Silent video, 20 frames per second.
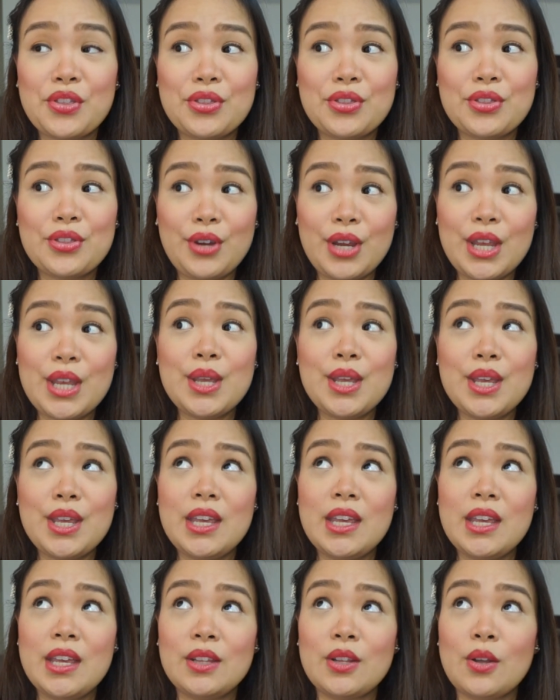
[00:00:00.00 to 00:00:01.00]

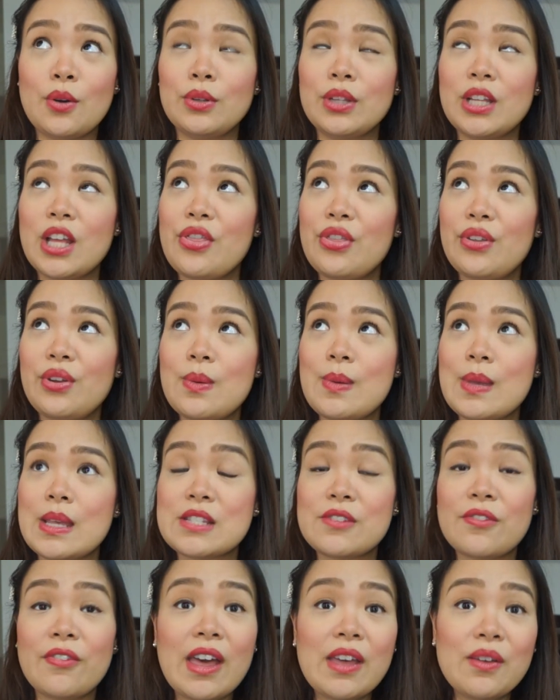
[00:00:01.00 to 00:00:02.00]

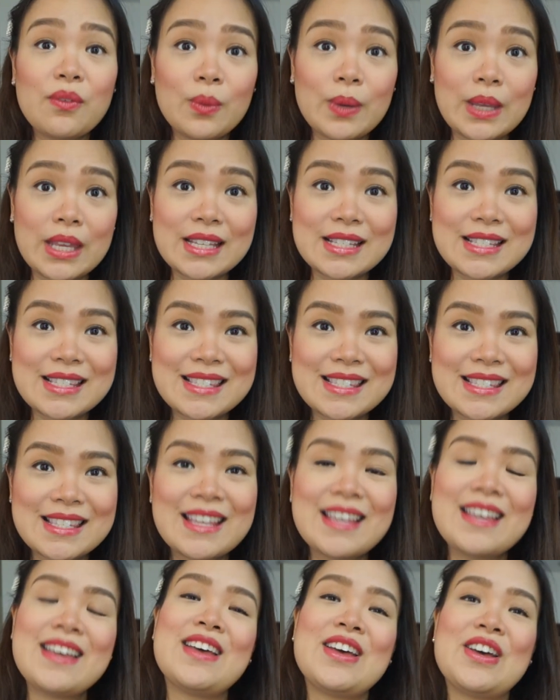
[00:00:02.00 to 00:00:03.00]
5 weeks.
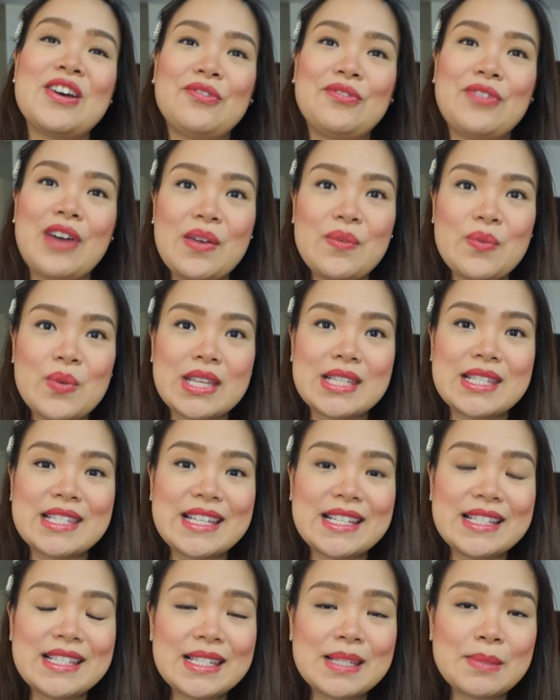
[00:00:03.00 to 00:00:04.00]
5 weeks
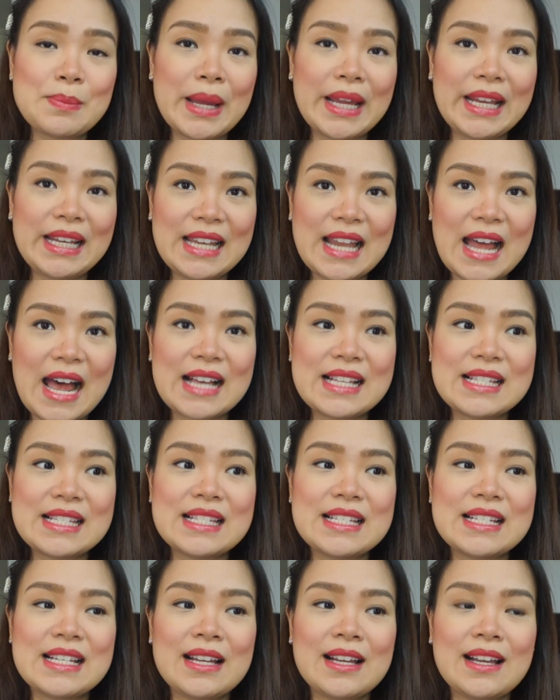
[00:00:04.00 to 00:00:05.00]
since my
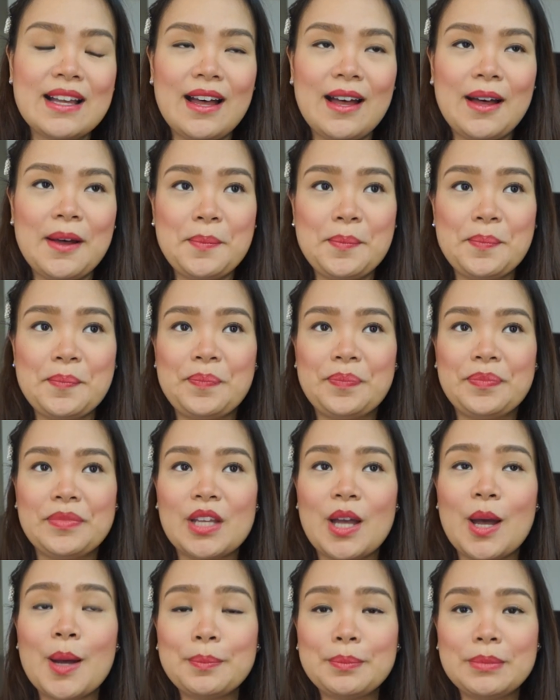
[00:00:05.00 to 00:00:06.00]
last
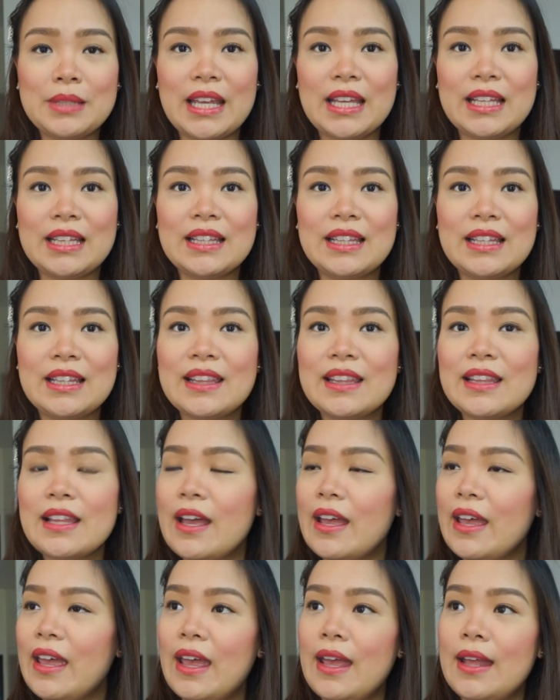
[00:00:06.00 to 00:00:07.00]
update.
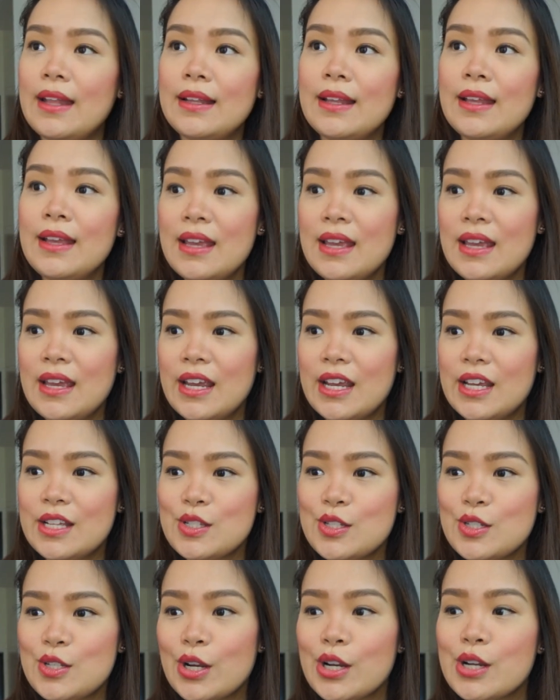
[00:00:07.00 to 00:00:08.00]
And
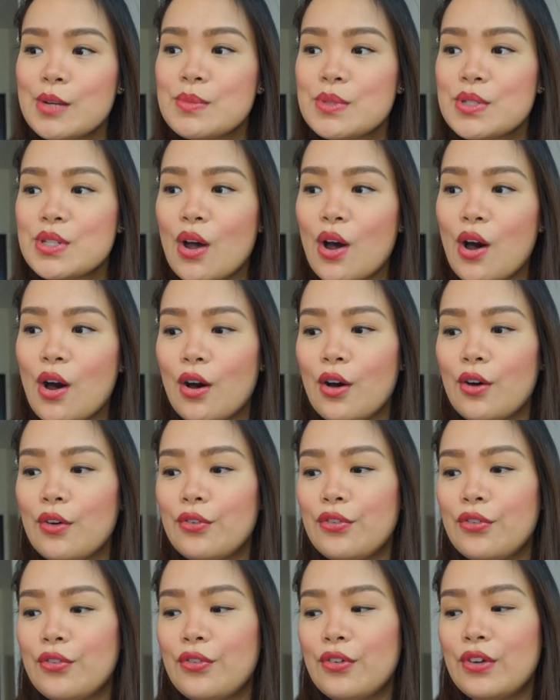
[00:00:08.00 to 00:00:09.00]
in terms
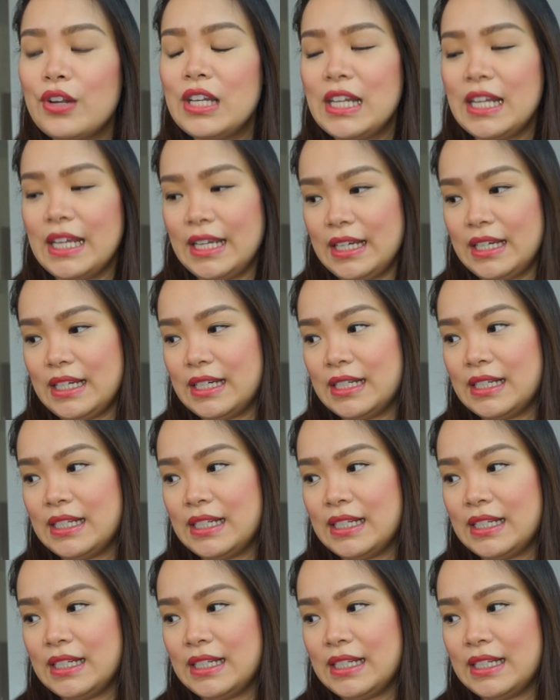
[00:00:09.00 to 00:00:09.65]
of like